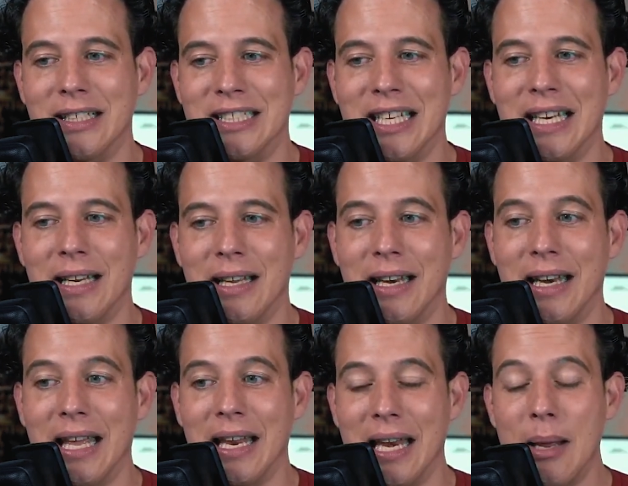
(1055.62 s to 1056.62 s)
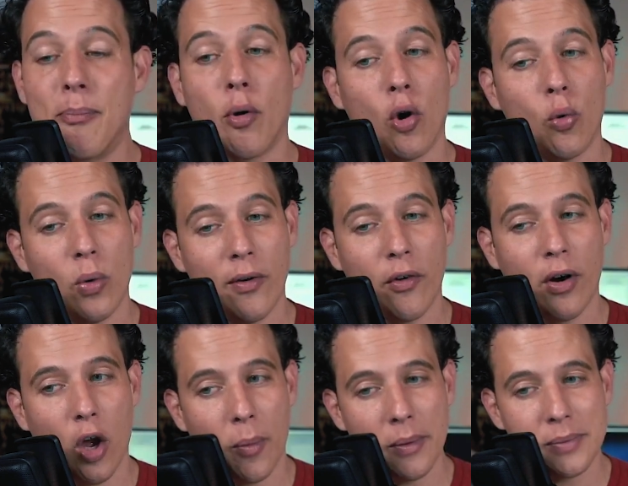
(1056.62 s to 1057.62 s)
Dnipro River. I
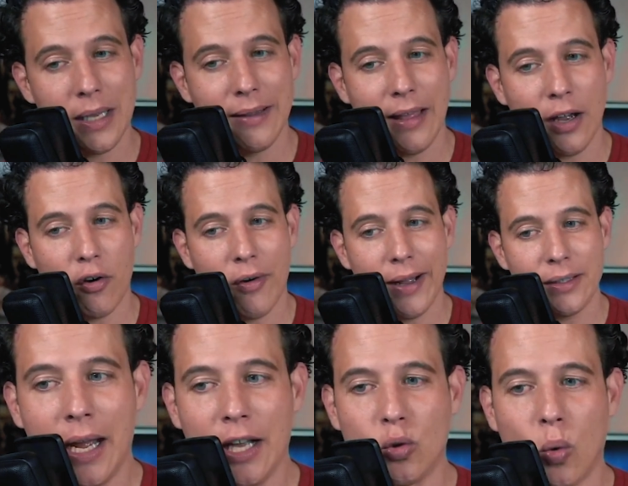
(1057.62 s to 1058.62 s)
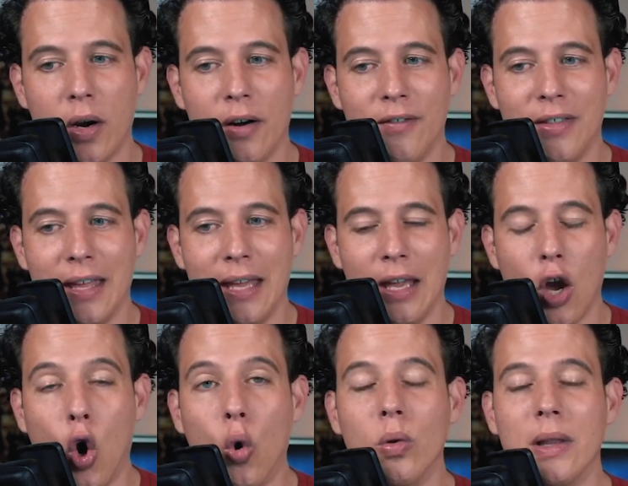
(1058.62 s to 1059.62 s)
hope I'm saying that correct. It's one of the
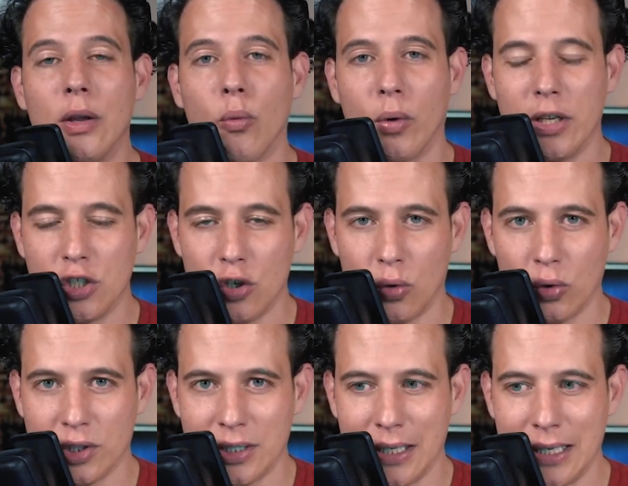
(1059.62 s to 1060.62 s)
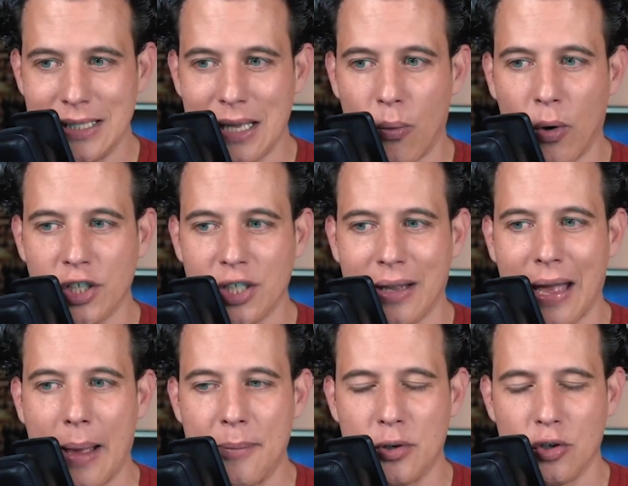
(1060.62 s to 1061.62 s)
only regional cities that Russia
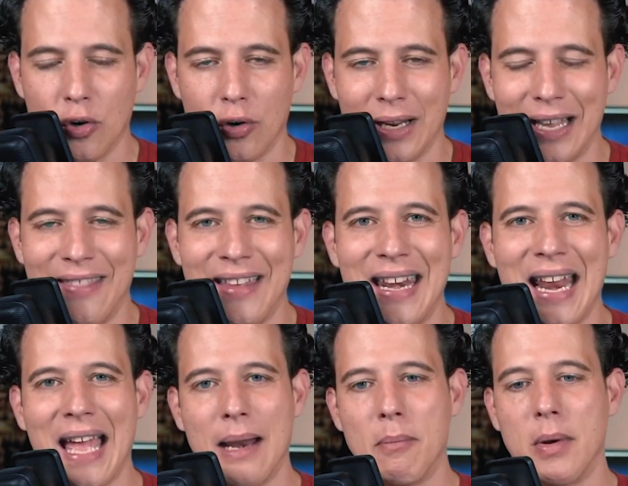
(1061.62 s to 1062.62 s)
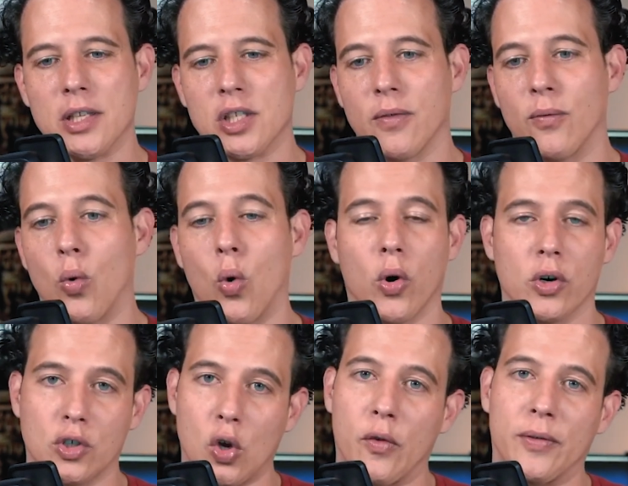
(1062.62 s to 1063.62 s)
captured in the 9 months of war.
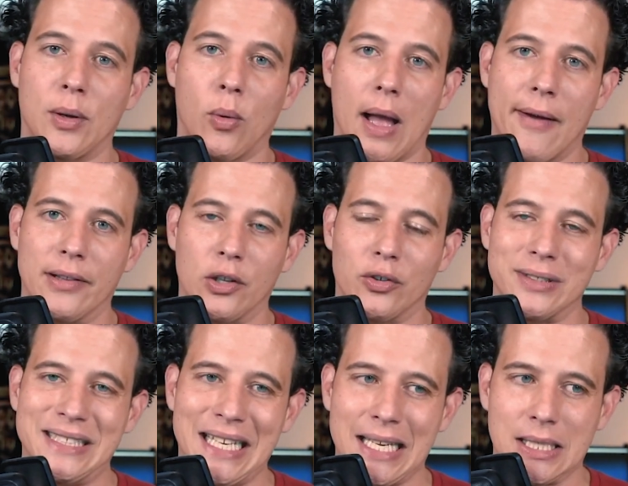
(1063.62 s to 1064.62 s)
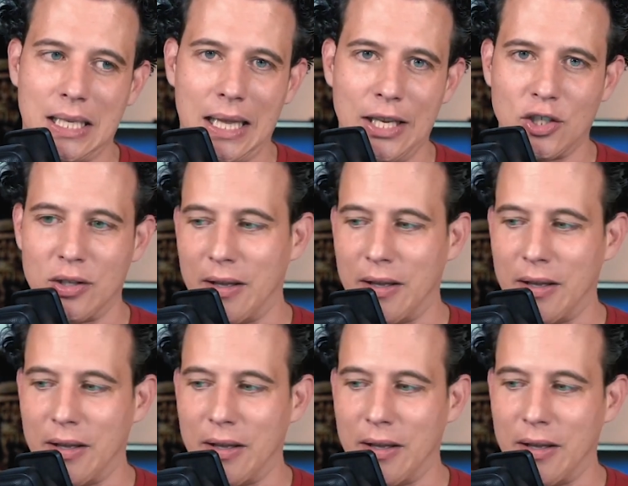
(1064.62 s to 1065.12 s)
So hopefully we'll have a little de-escalation